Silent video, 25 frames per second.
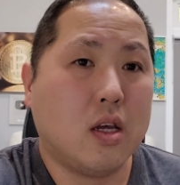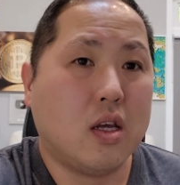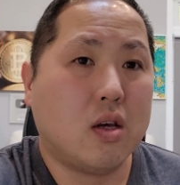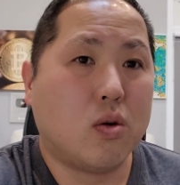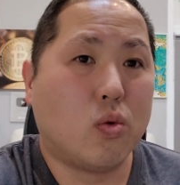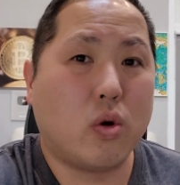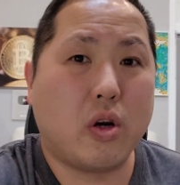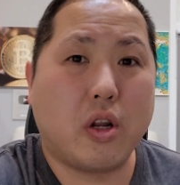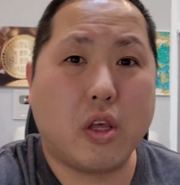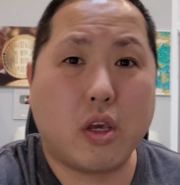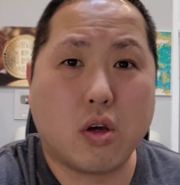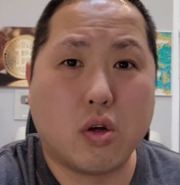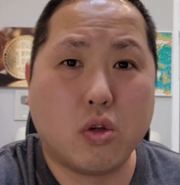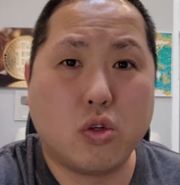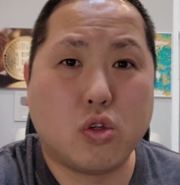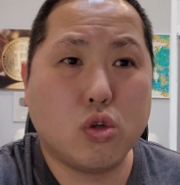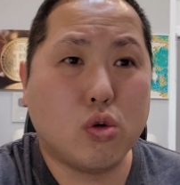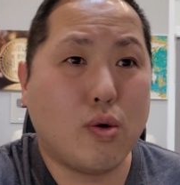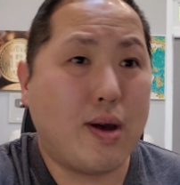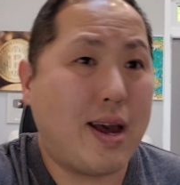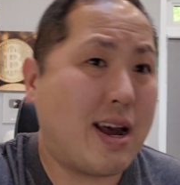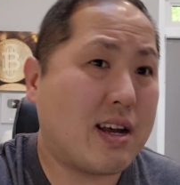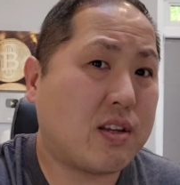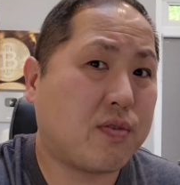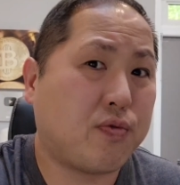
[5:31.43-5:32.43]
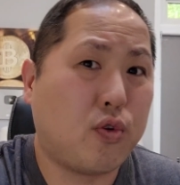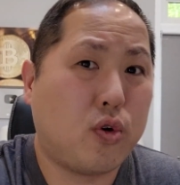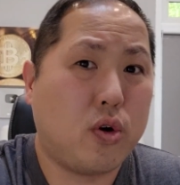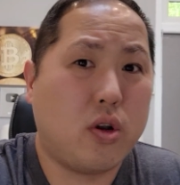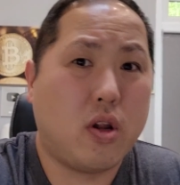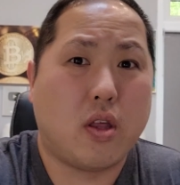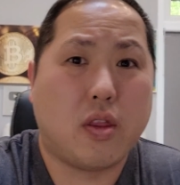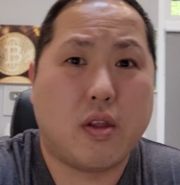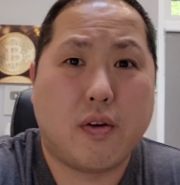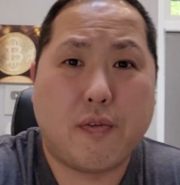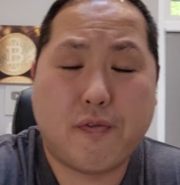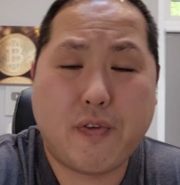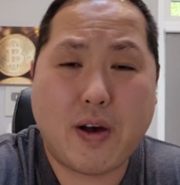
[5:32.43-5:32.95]
Where they go do ask for
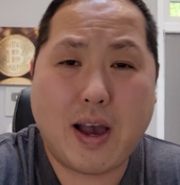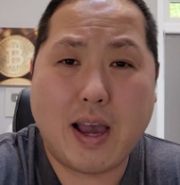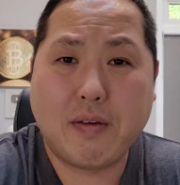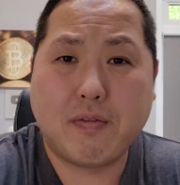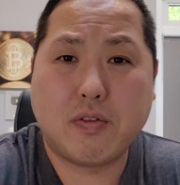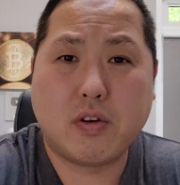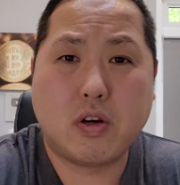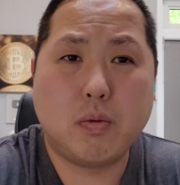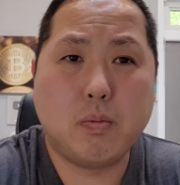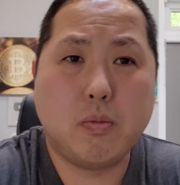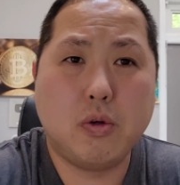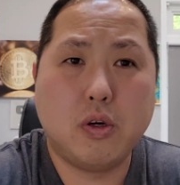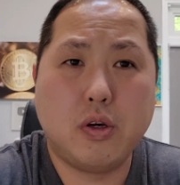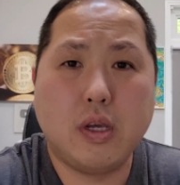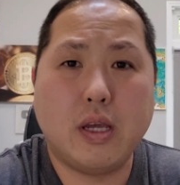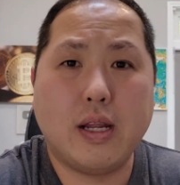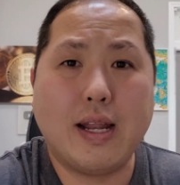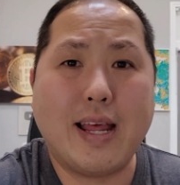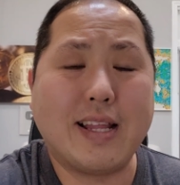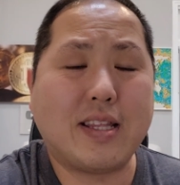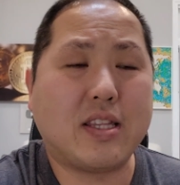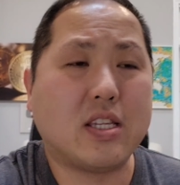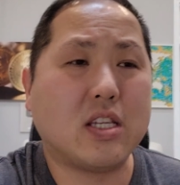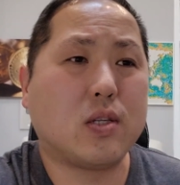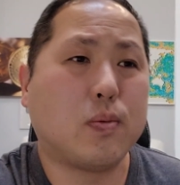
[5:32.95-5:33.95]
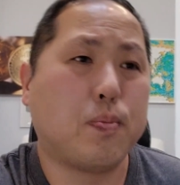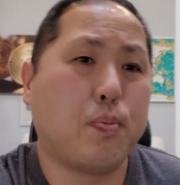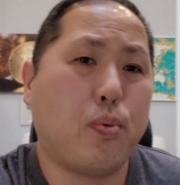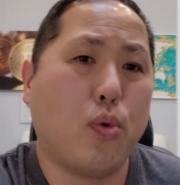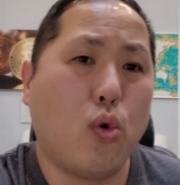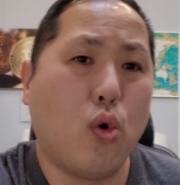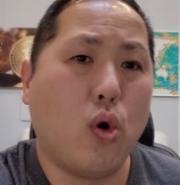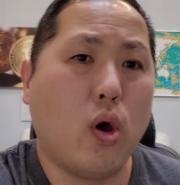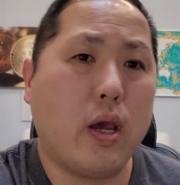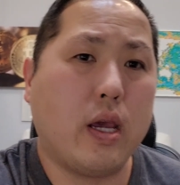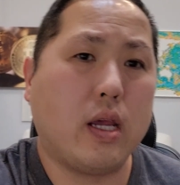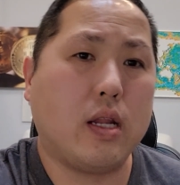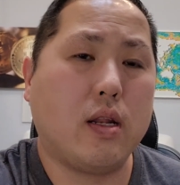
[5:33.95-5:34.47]
another 500 million? At this
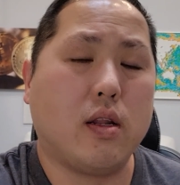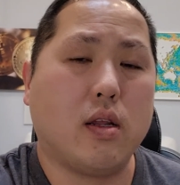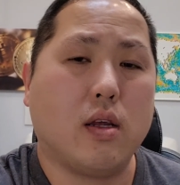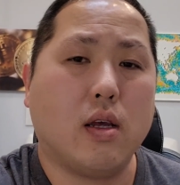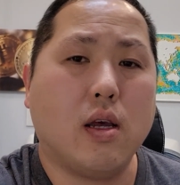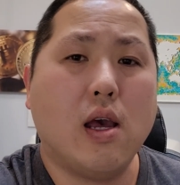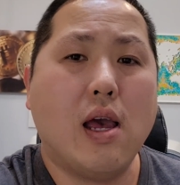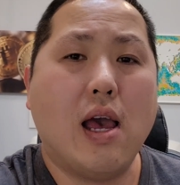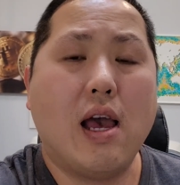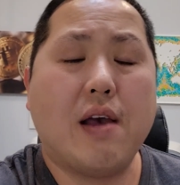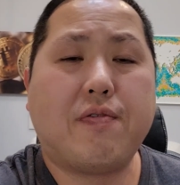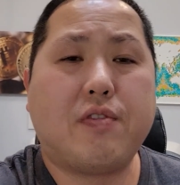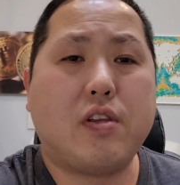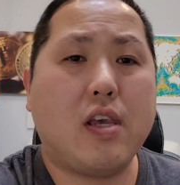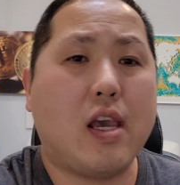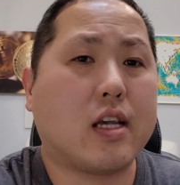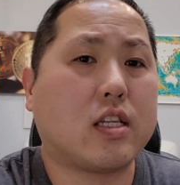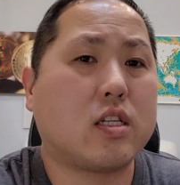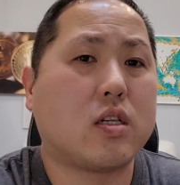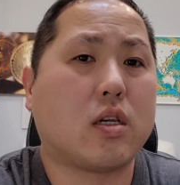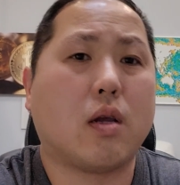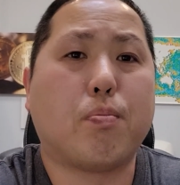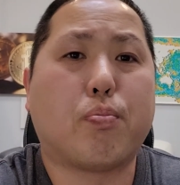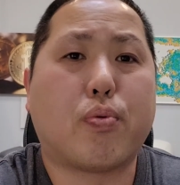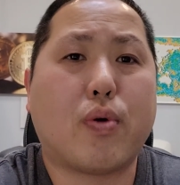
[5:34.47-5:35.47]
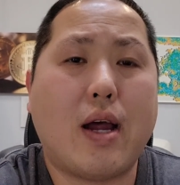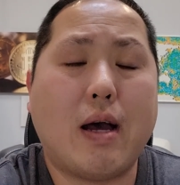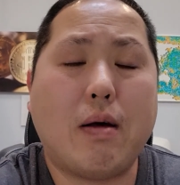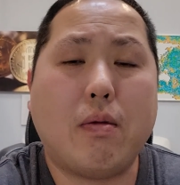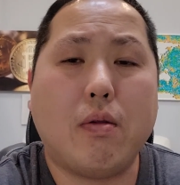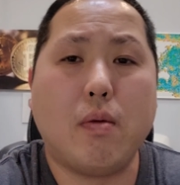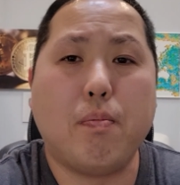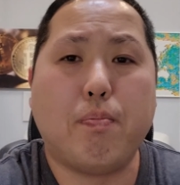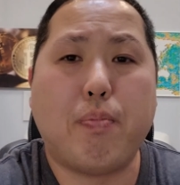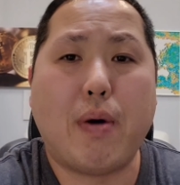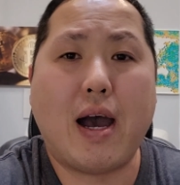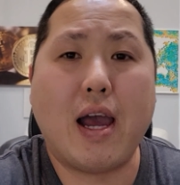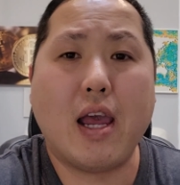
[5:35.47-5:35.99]
point, FTX could
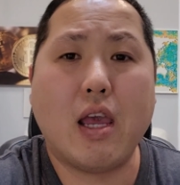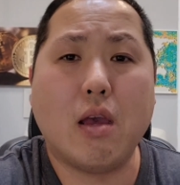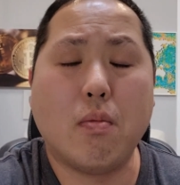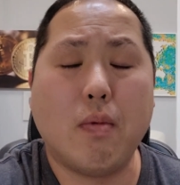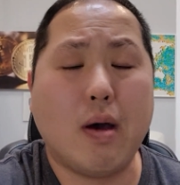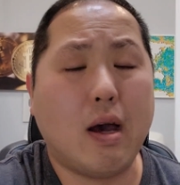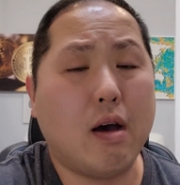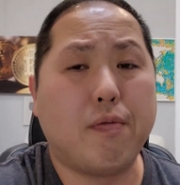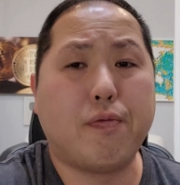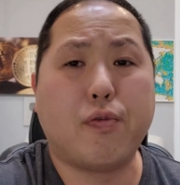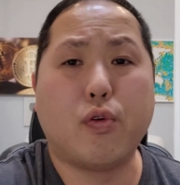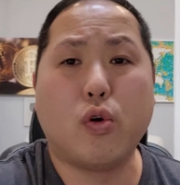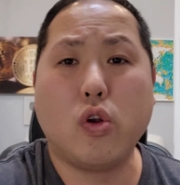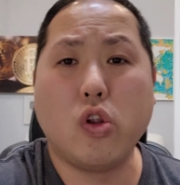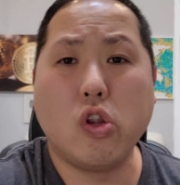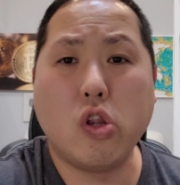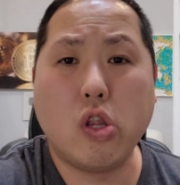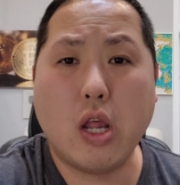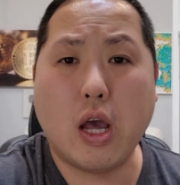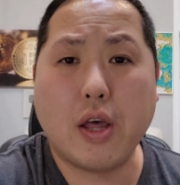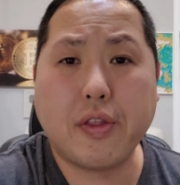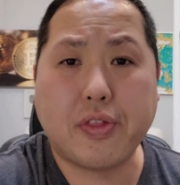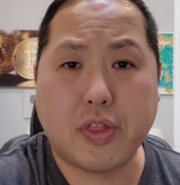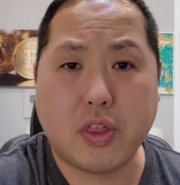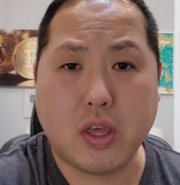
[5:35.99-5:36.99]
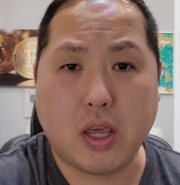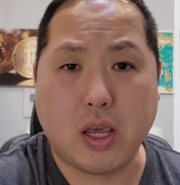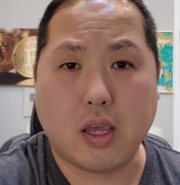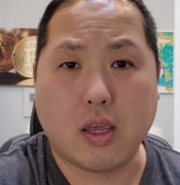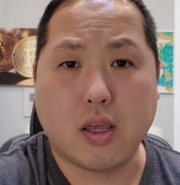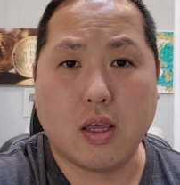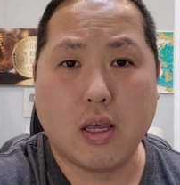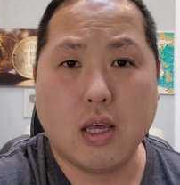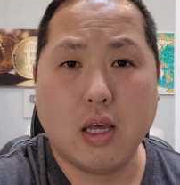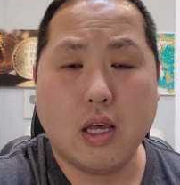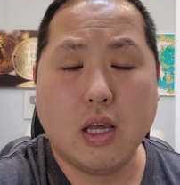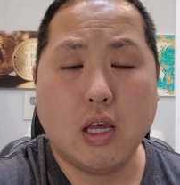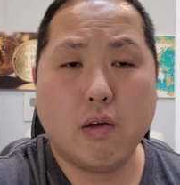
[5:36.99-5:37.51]
probably buy them out for nothing,
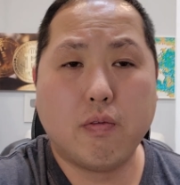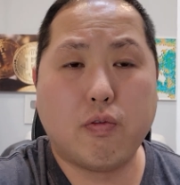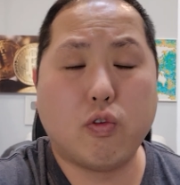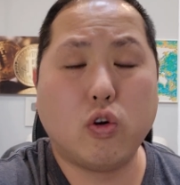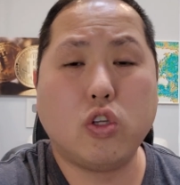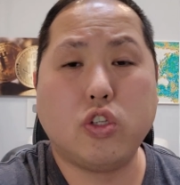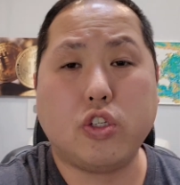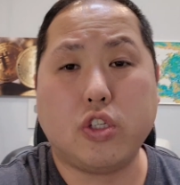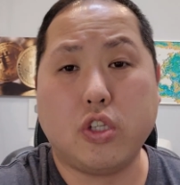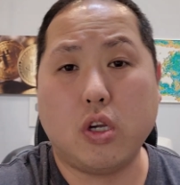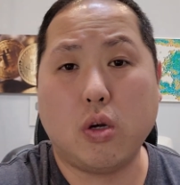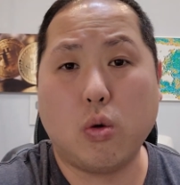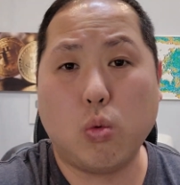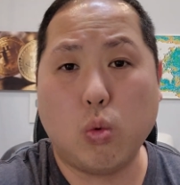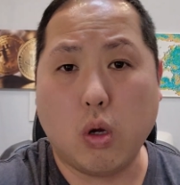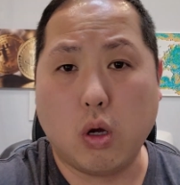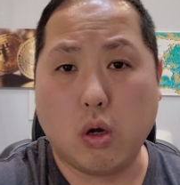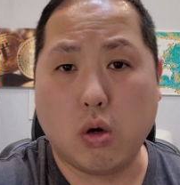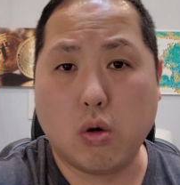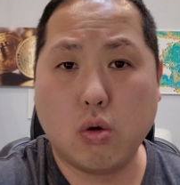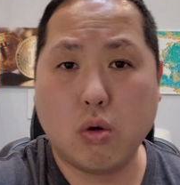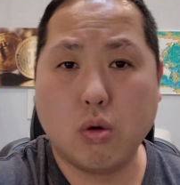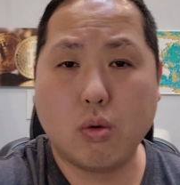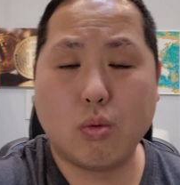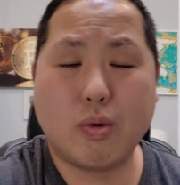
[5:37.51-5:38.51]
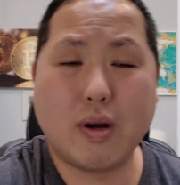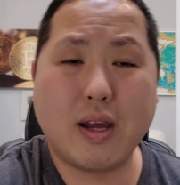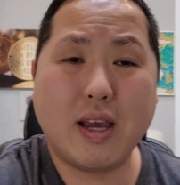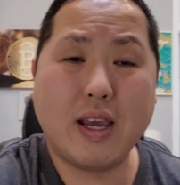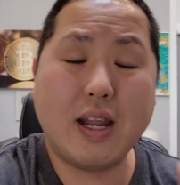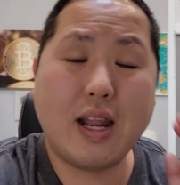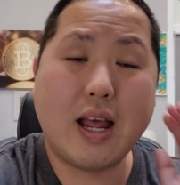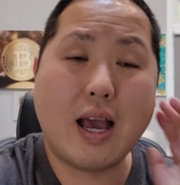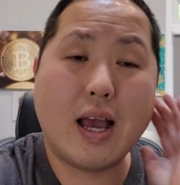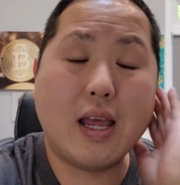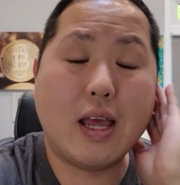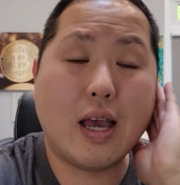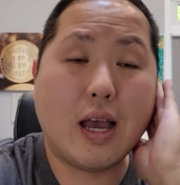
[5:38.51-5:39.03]
for zero,
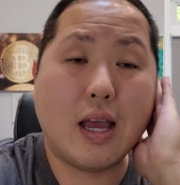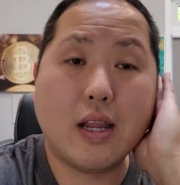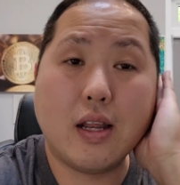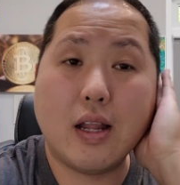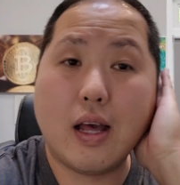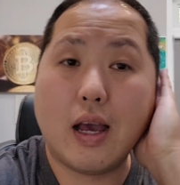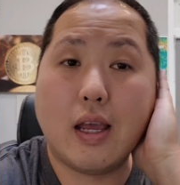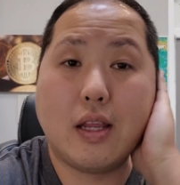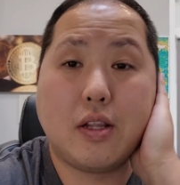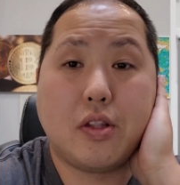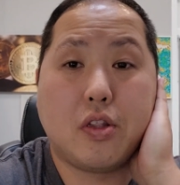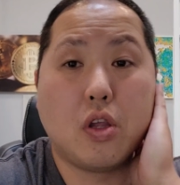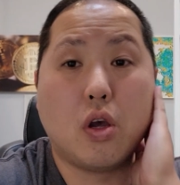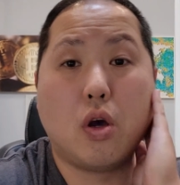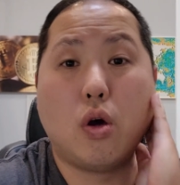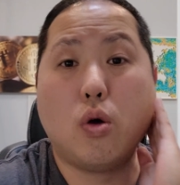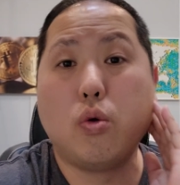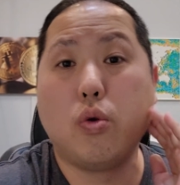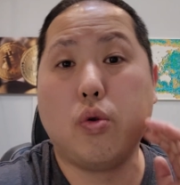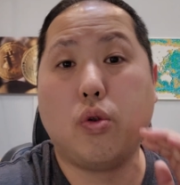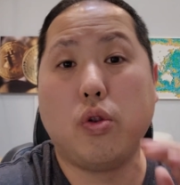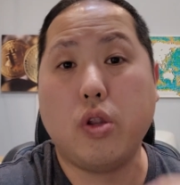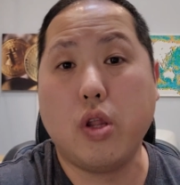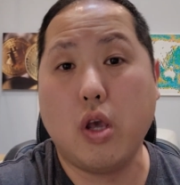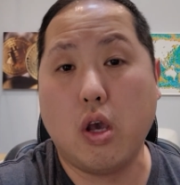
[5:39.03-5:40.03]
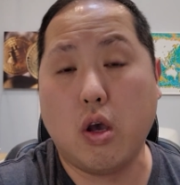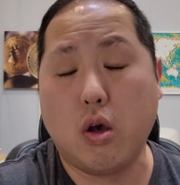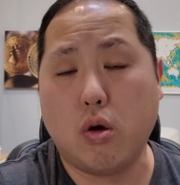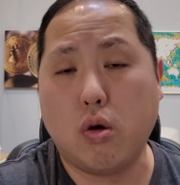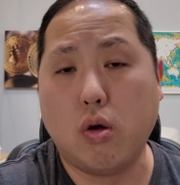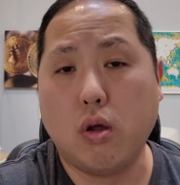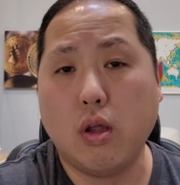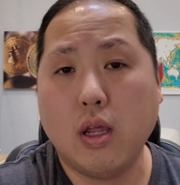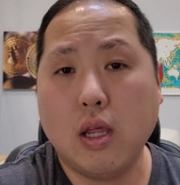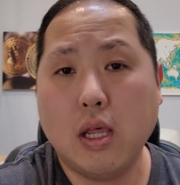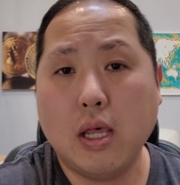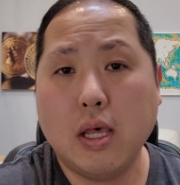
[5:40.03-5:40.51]
right? I, I, I don't know.